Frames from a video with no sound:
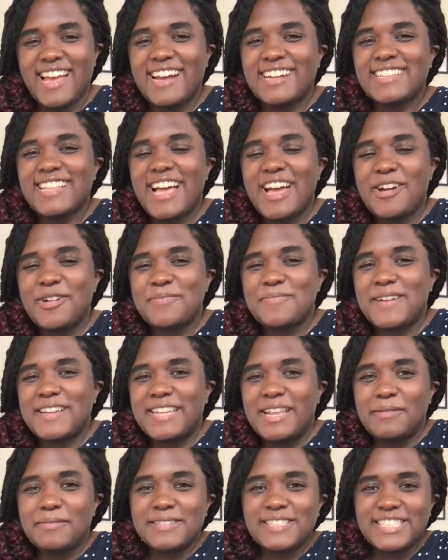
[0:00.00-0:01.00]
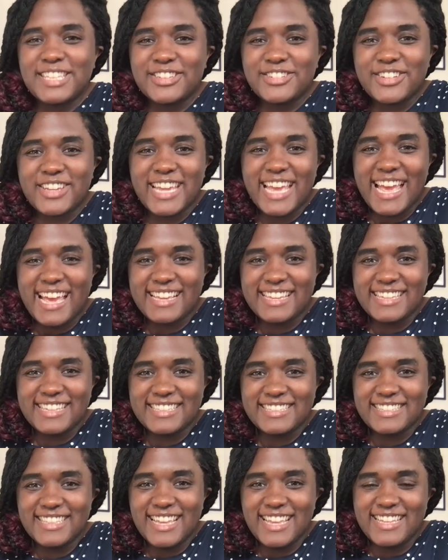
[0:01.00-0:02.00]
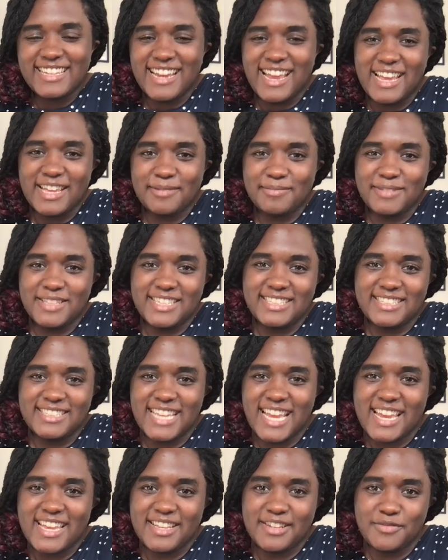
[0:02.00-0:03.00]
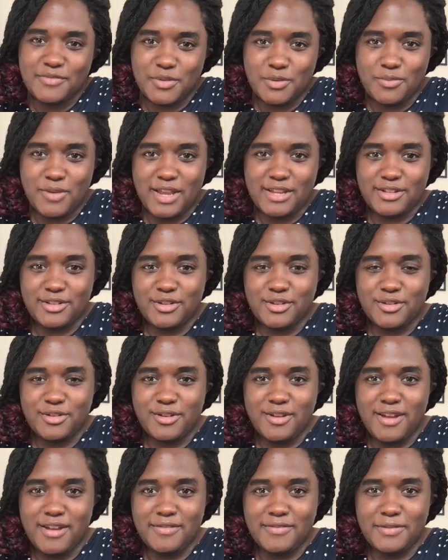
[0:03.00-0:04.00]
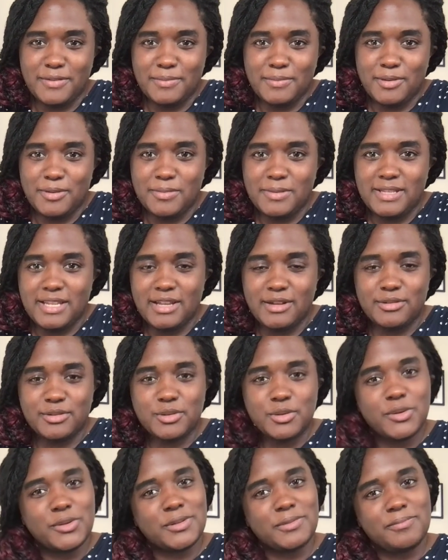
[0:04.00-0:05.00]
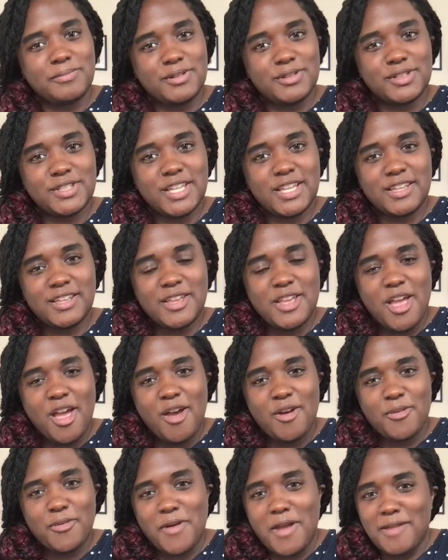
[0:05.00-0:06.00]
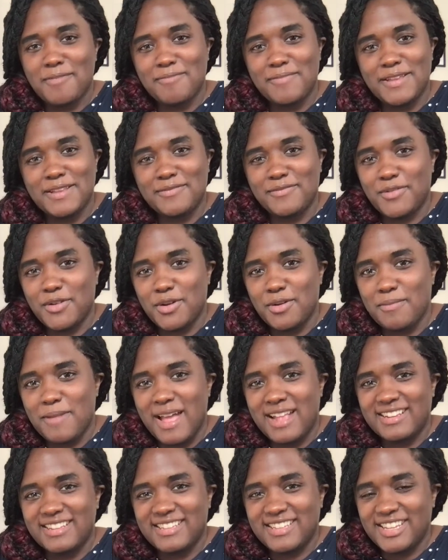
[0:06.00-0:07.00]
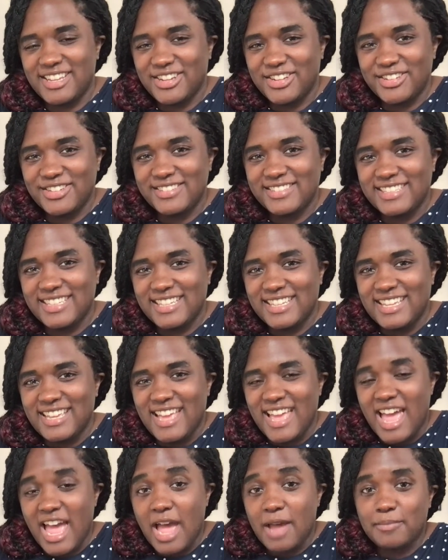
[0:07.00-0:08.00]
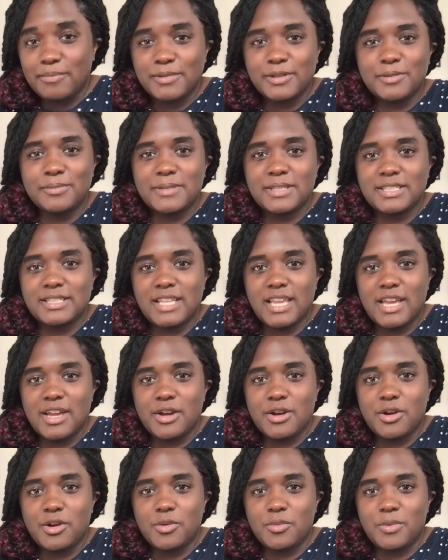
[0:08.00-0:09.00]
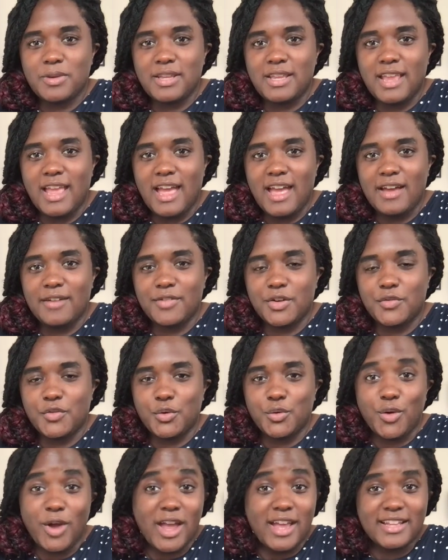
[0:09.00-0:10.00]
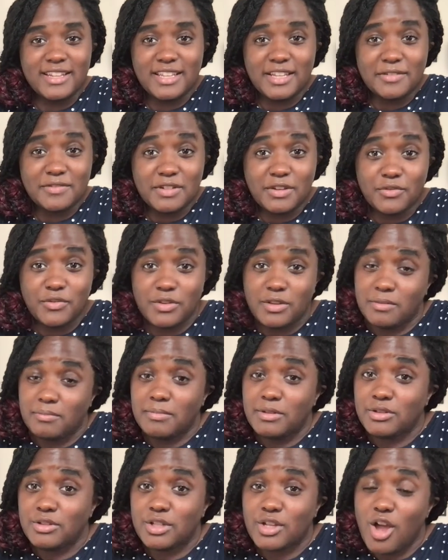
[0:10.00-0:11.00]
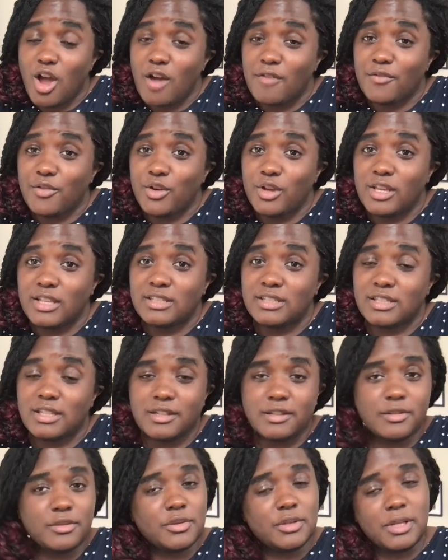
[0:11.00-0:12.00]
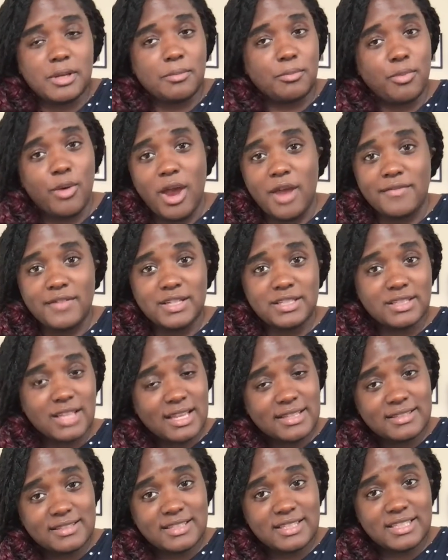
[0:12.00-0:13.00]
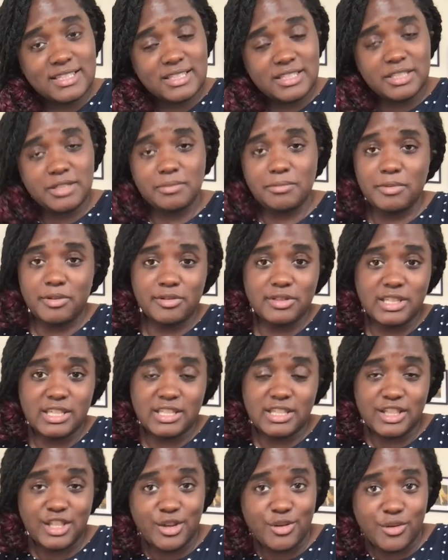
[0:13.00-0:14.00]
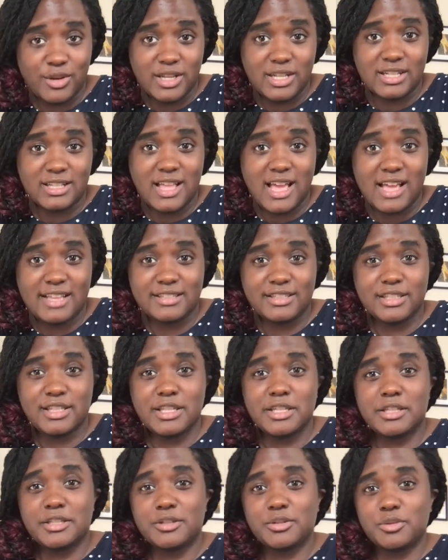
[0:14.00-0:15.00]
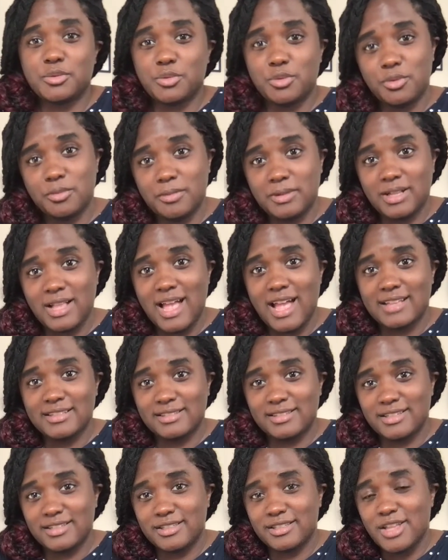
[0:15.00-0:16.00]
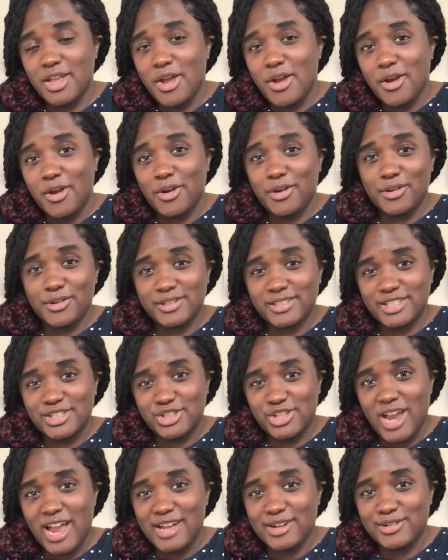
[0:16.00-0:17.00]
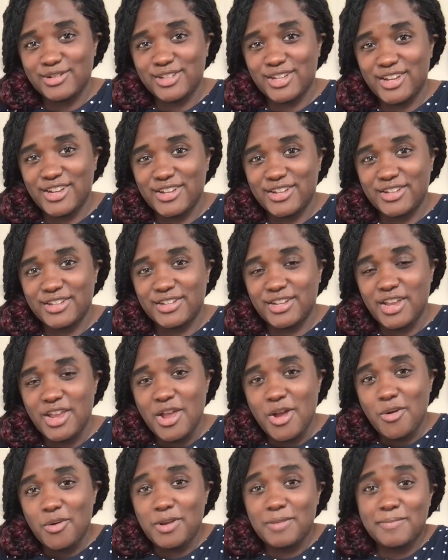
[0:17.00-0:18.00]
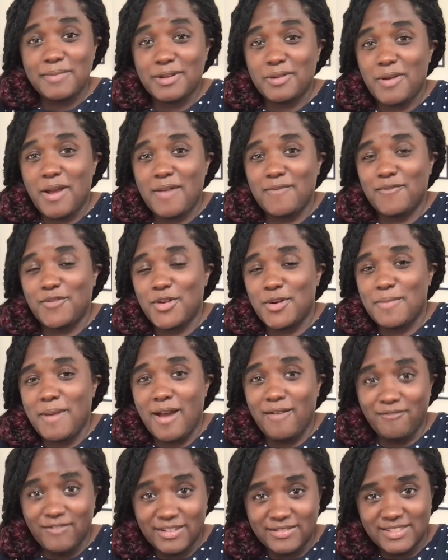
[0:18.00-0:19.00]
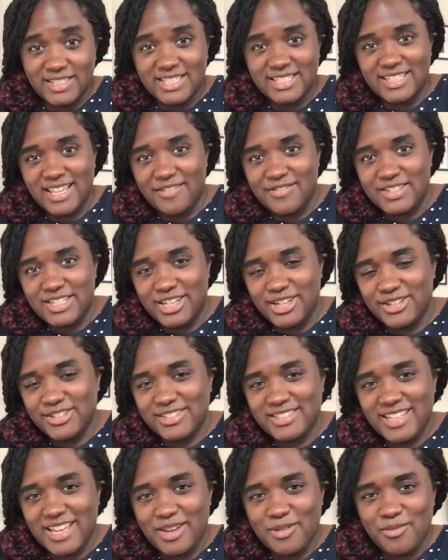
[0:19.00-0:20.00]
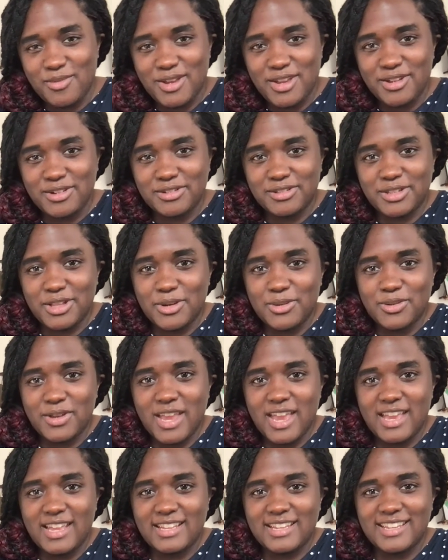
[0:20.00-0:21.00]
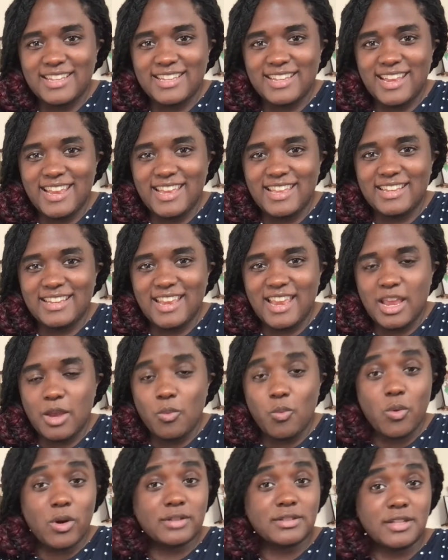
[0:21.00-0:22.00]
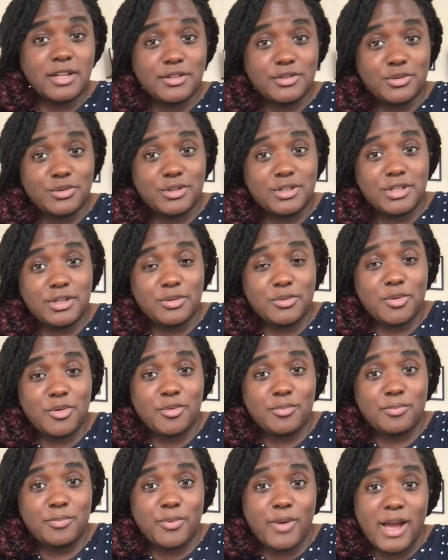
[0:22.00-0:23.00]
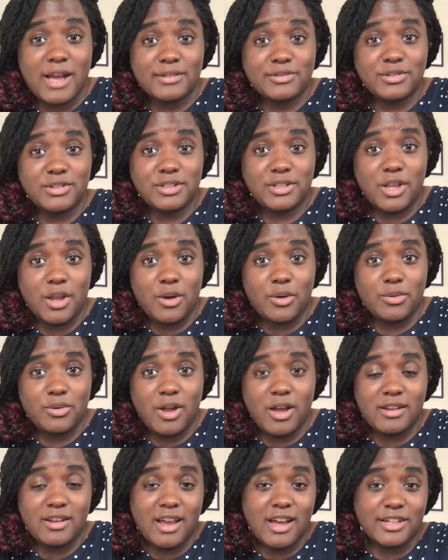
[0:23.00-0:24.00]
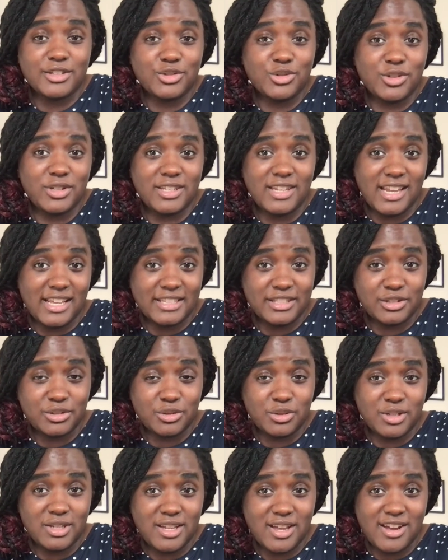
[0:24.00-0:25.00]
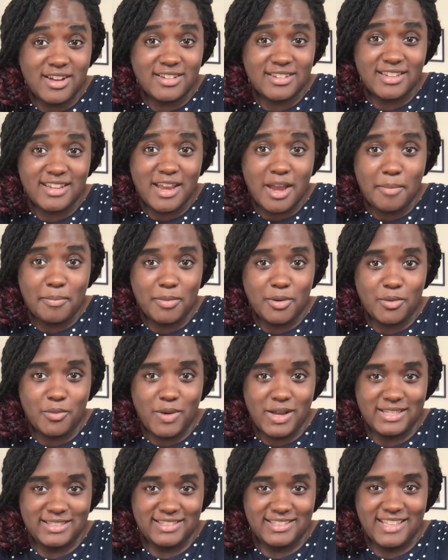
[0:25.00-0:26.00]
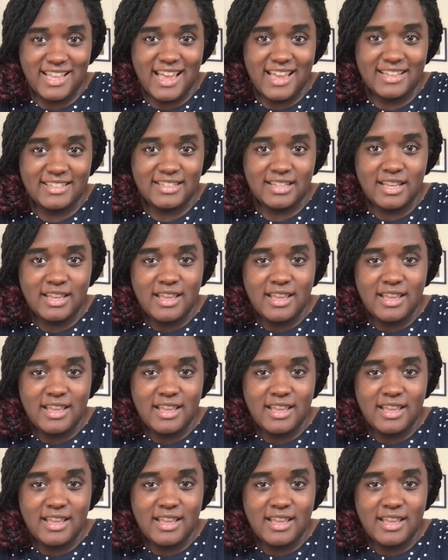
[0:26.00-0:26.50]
Hello, my name is Erika Atkins, and I am the Executive Director of the Bloomingdale School of Music, where I've been for about a year. At Bloomingdale, we have a variety of different music offerings, including private lessons, music theory classes, group classes, early childhood. We've been around for about 57 years, and we are located in a 100-year-old brownstone on 108th Street on the Upper West Side.